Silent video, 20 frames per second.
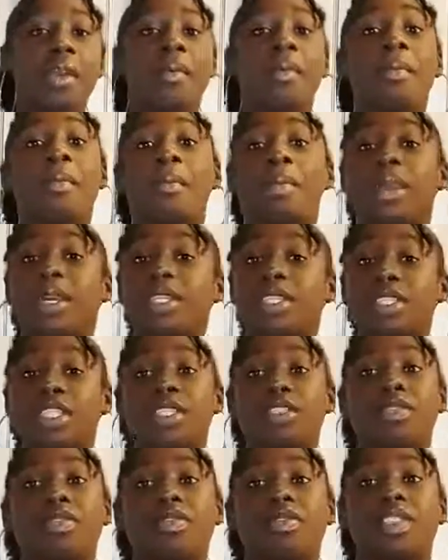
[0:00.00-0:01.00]
a bunch
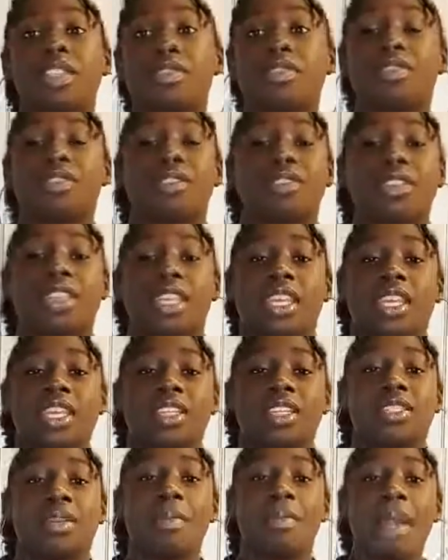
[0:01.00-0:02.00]
of different
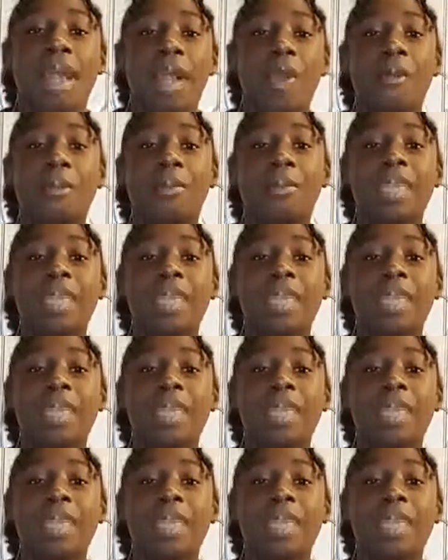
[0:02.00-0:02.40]
things about